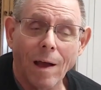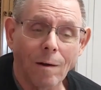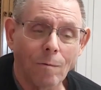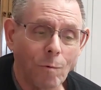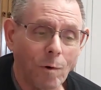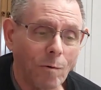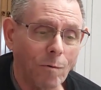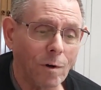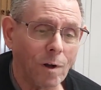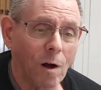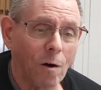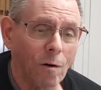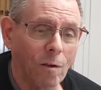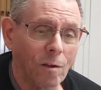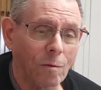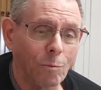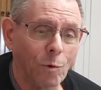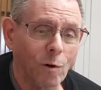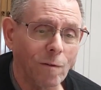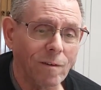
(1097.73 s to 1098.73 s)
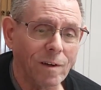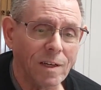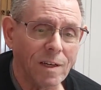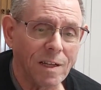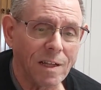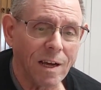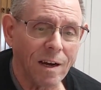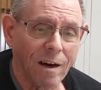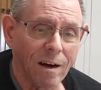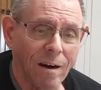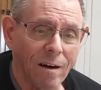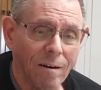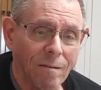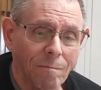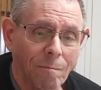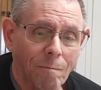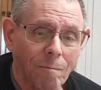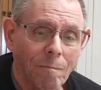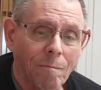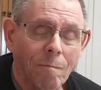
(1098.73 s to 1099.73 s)
And we would go to the movies there.
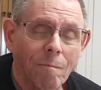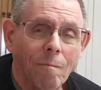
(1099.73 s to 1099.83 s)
